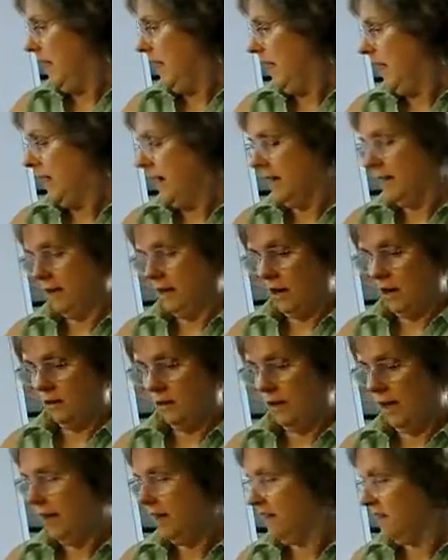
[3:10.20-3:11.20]
And our
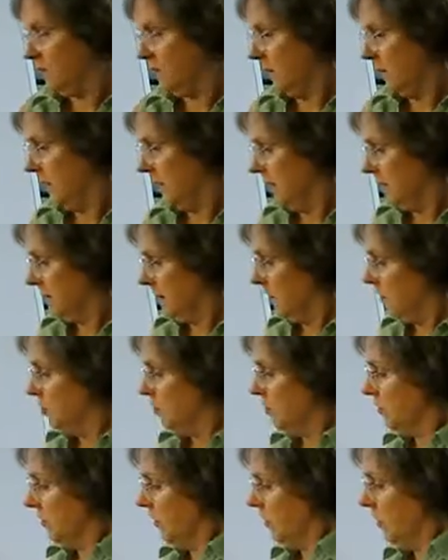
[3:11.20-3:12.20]
last one is our
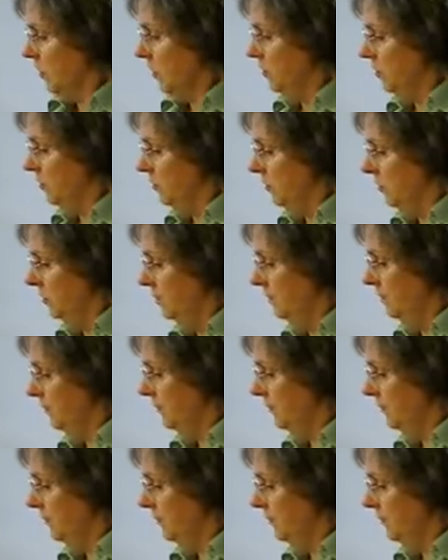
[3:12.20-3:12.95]
short U.